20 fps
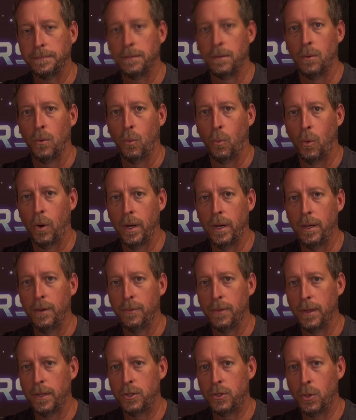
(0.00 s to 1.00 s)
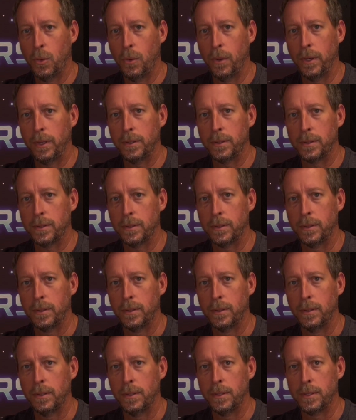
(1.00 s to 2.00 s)
What if the joints
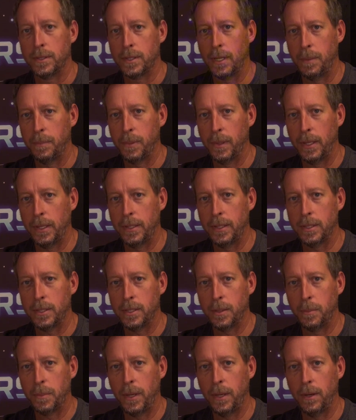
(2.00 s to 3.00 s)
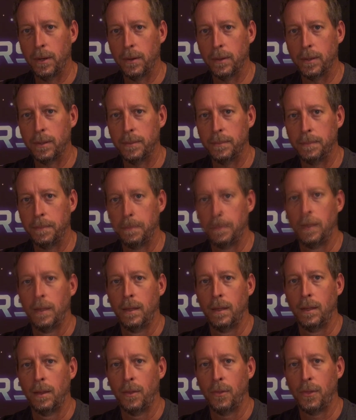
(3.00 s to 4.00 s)
simply disappeared?
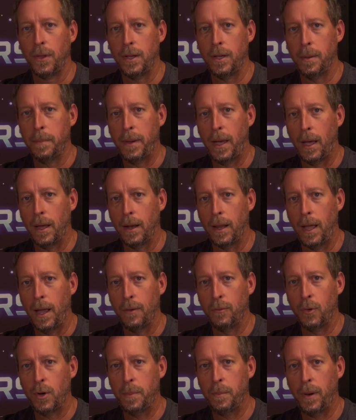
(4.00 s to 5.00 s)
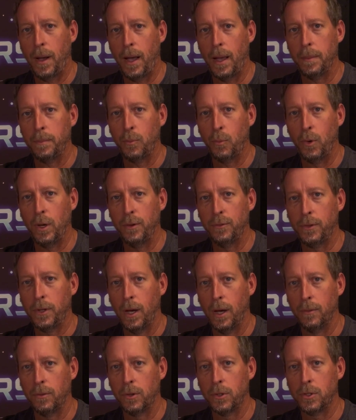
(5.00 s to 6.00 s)
Think about every pipe we've
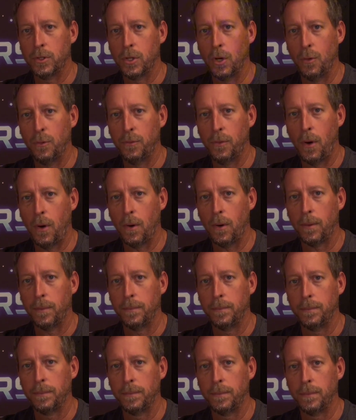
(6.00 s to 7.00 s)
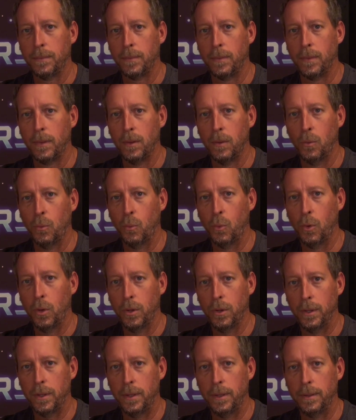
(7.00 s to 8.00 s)
covered so far:
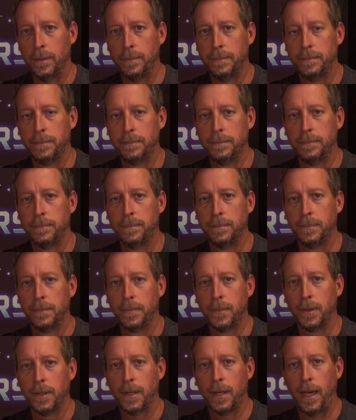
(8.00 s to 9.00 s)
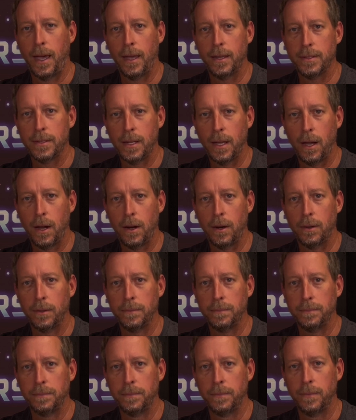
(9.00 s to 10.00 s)
wood, cast
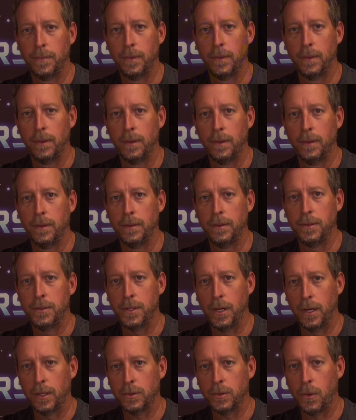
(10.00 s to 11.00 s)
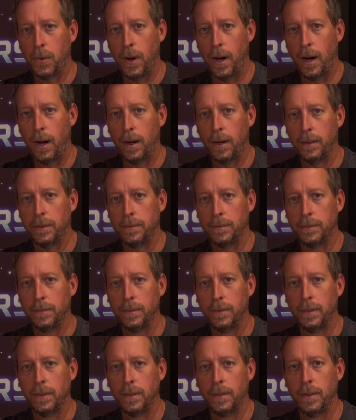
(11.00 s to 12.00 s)
iron, ductile iron,
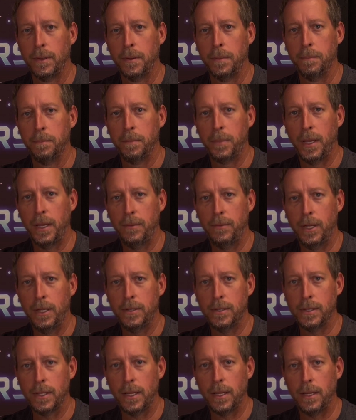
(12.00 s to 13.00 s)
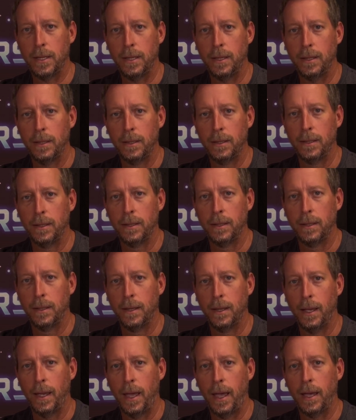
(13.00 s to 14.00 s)
PVC,
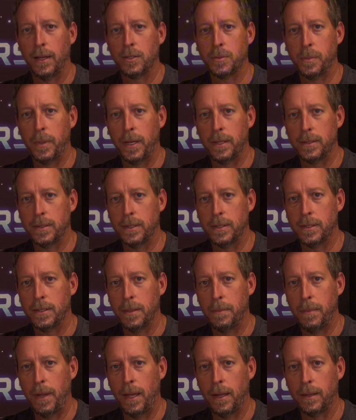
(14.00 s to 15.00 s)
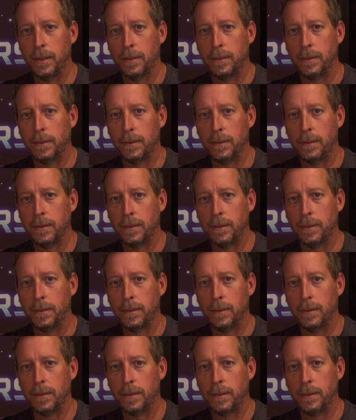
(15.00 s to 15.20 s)
asbestos cement.